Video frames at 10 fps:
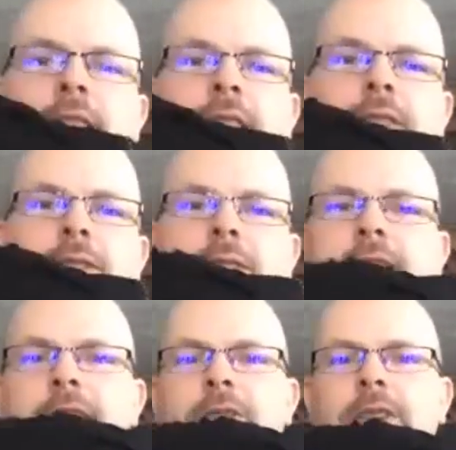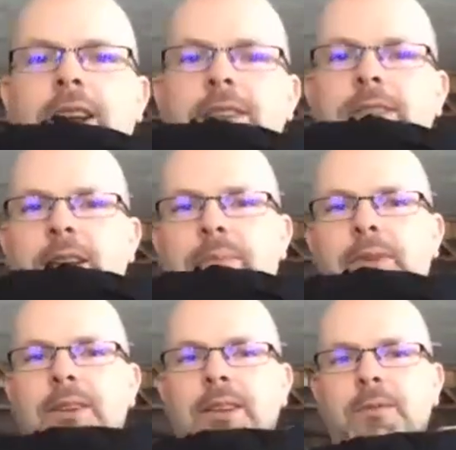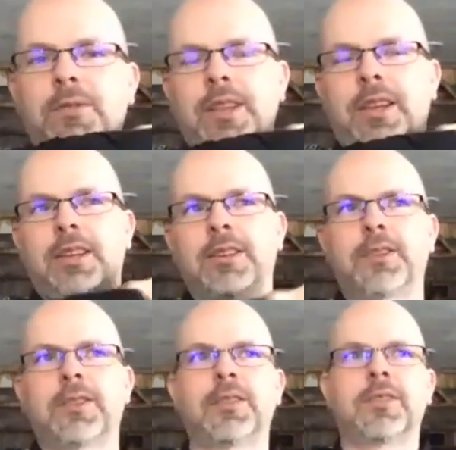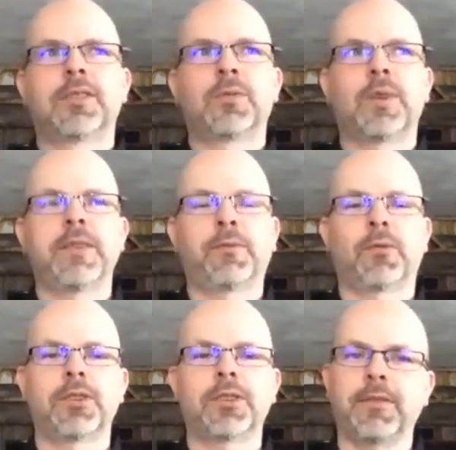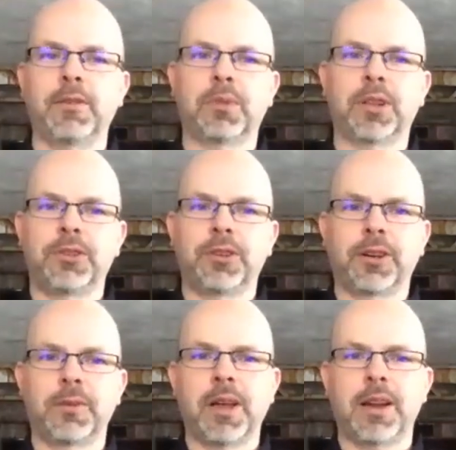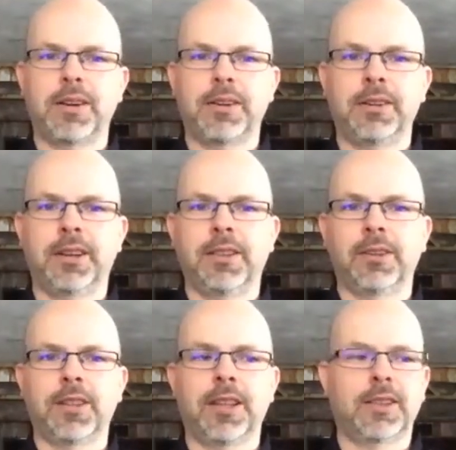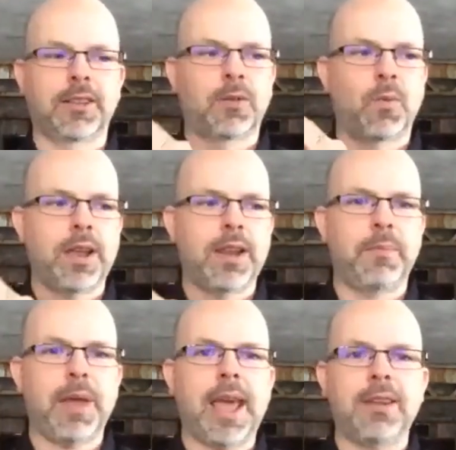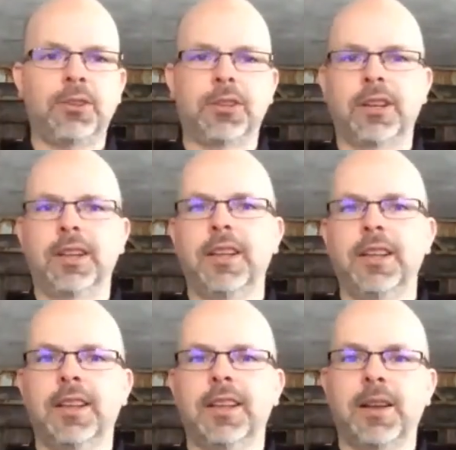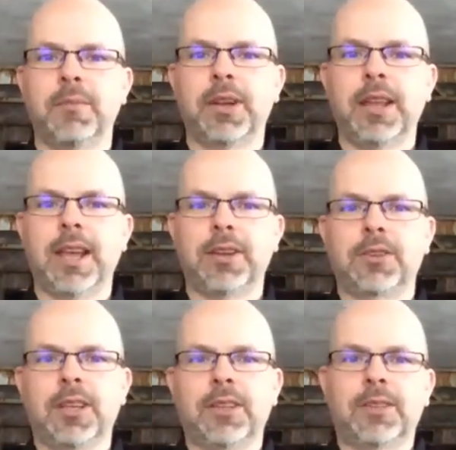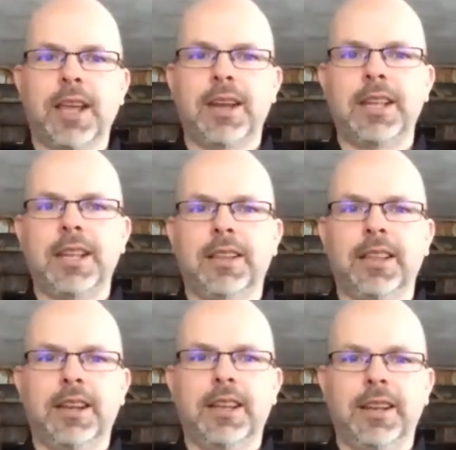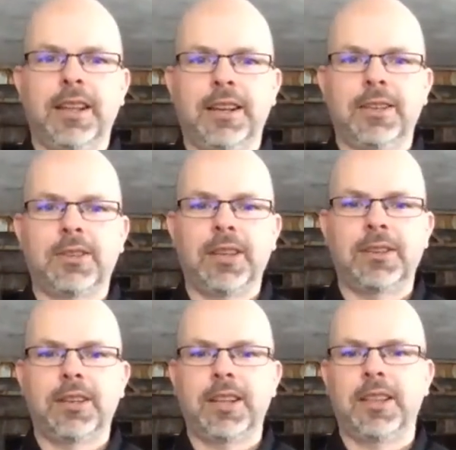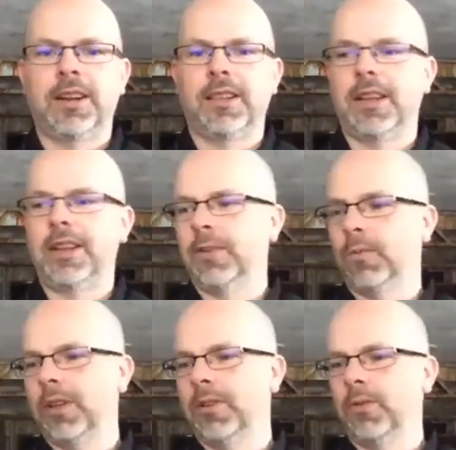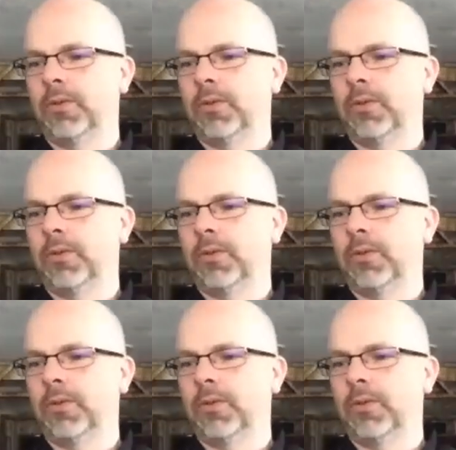his, on his tricep. Uh, it was like a twenty-four seven blood sugar monitor. It looked like a little white patch, uh, but he actually, it's got a needle in it and it sticks it in there. And then when you